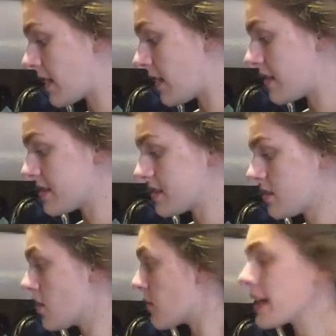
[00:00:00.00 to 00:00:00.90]
because
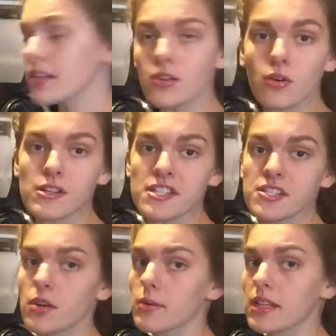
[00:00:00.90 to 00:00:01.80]
regular
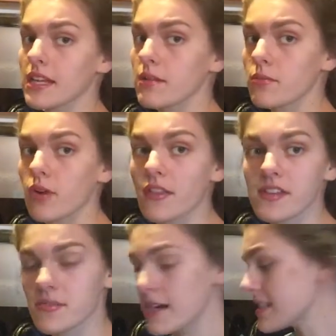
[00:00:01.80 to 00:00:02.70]
horses don't really run
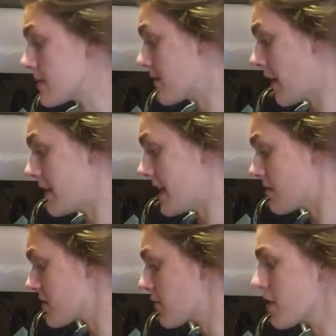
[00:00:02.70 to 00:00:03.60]
this race. It's very
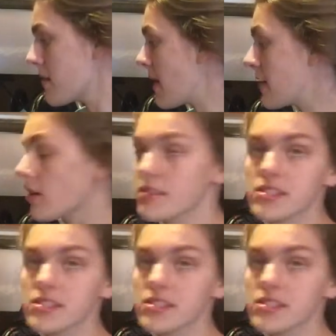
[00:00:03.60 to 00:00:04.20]
dangerous for them. And